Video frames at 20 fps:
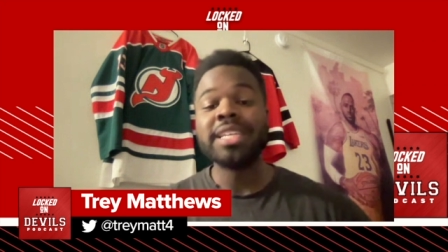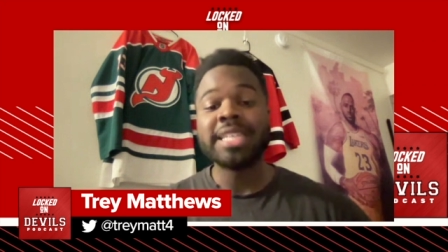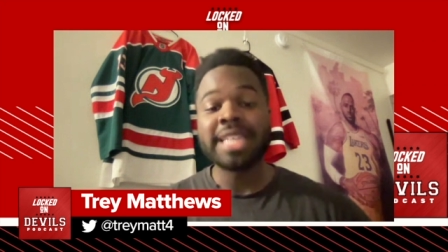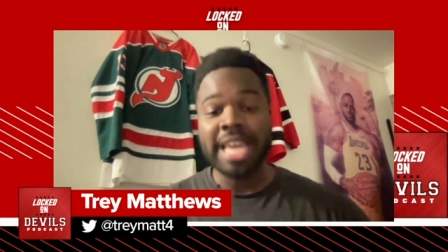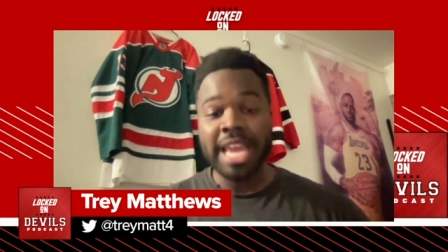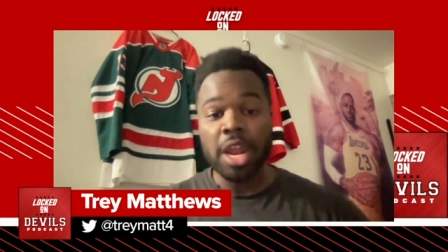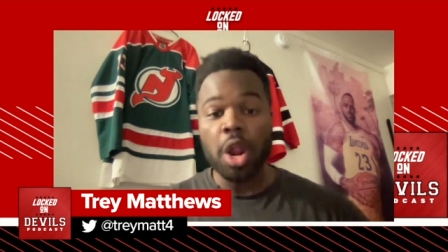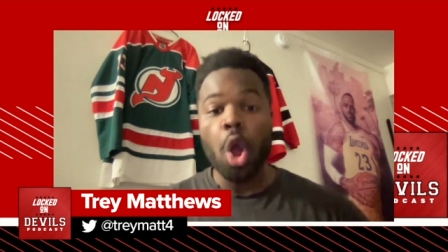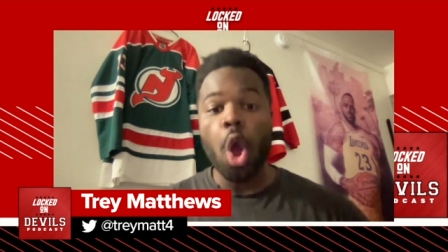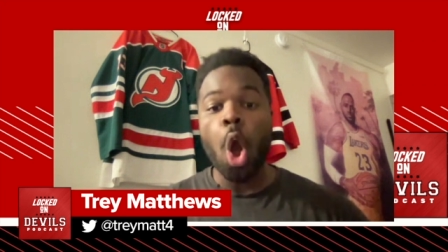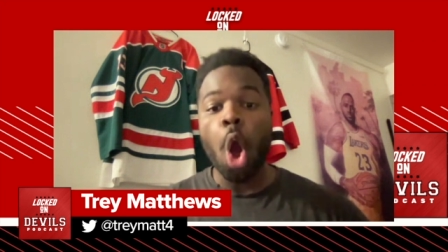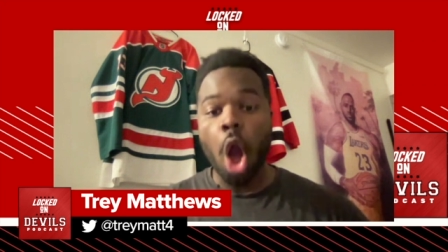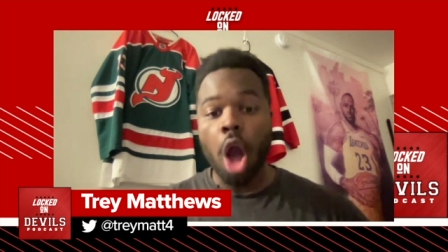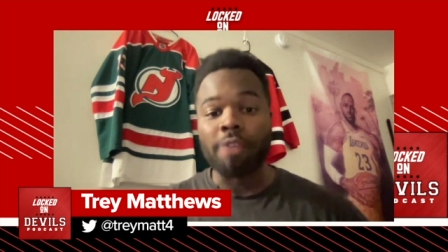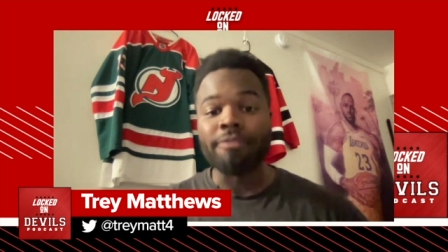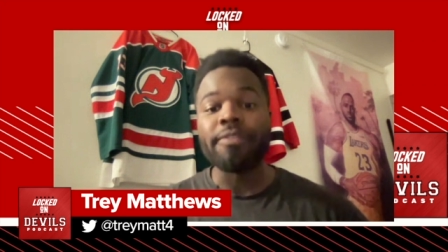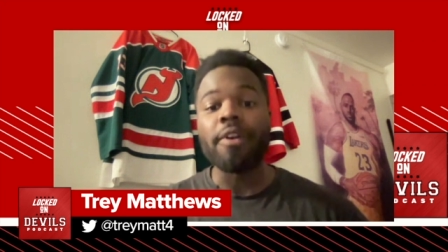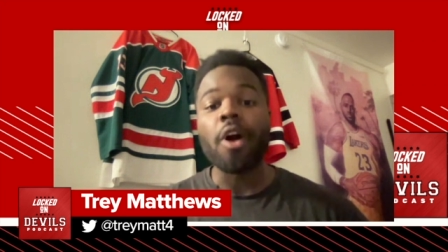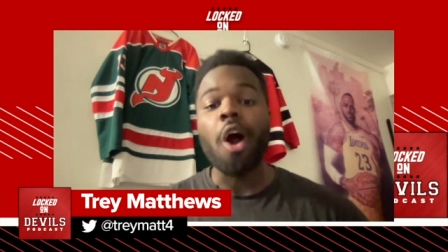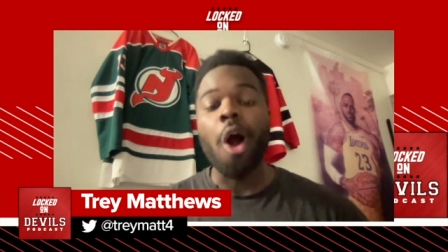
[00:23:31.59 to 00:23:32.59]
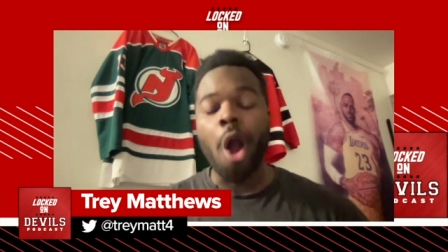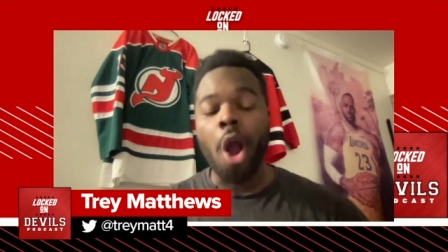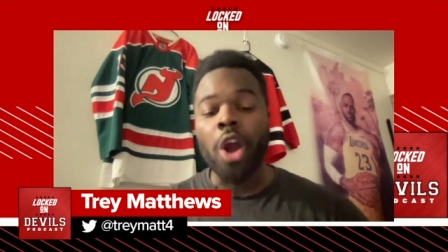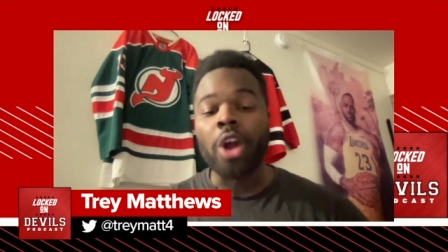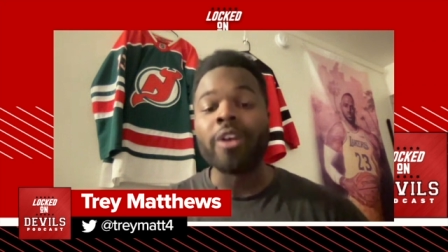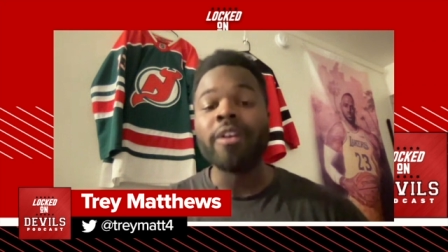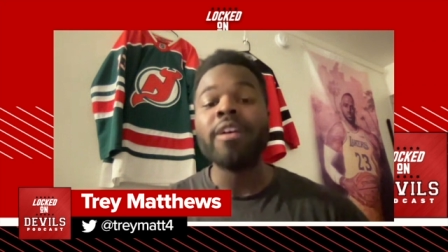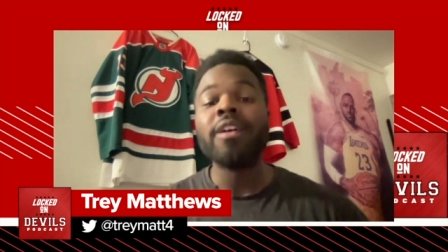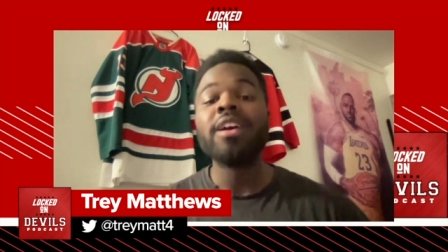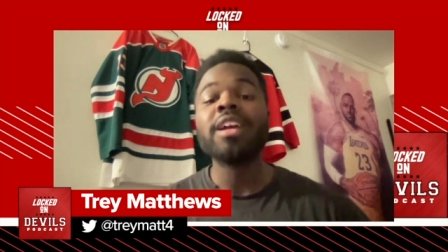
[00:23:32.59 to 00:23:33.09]
Get off
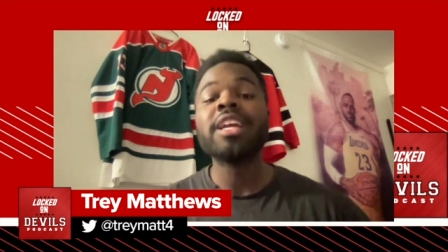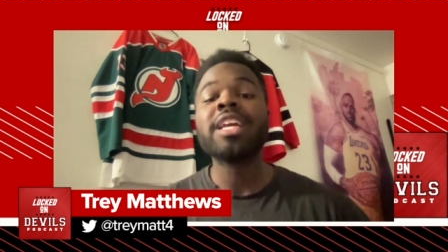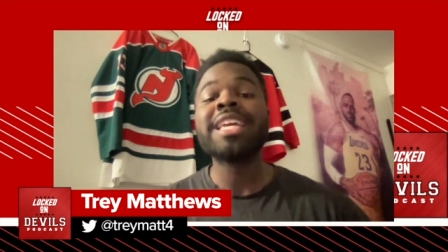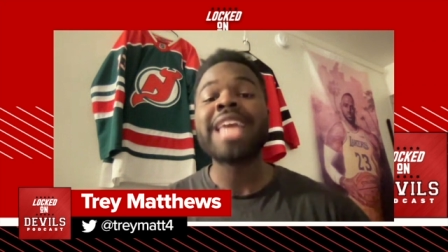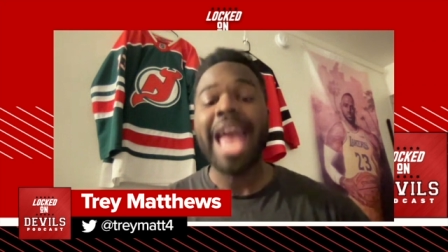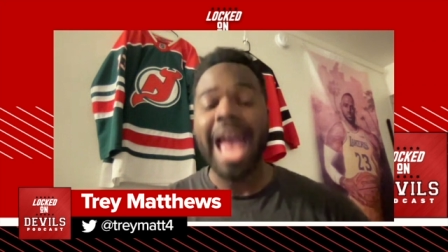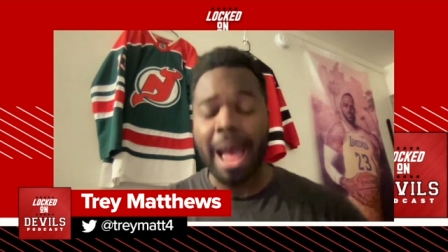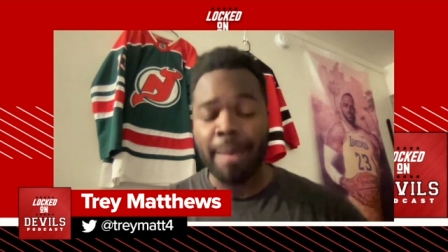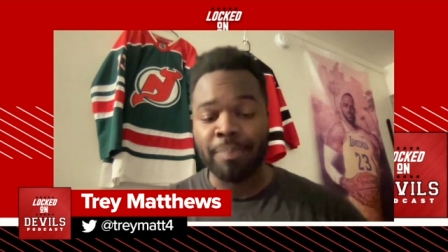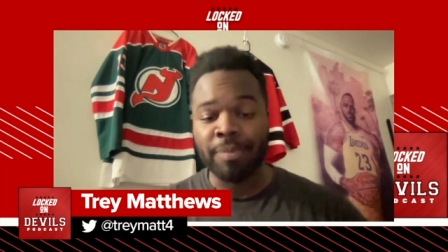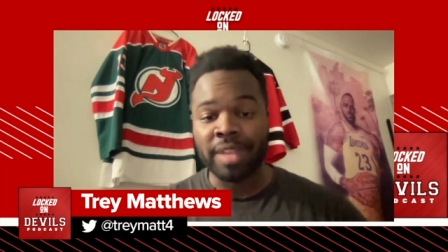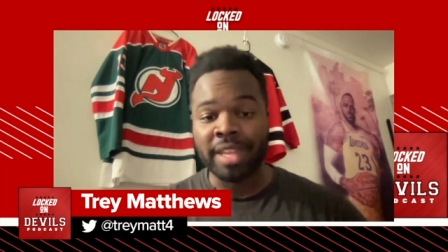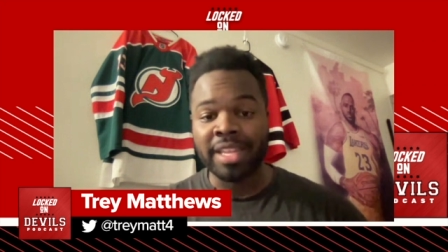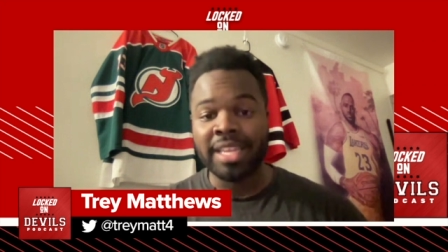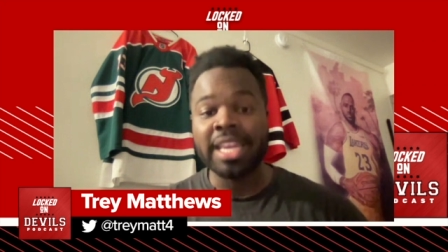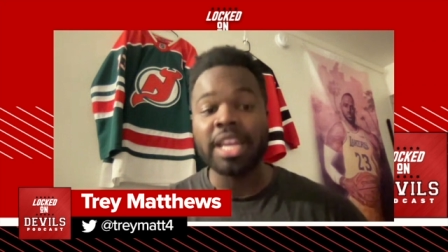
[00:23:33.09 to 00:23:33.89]
our captain.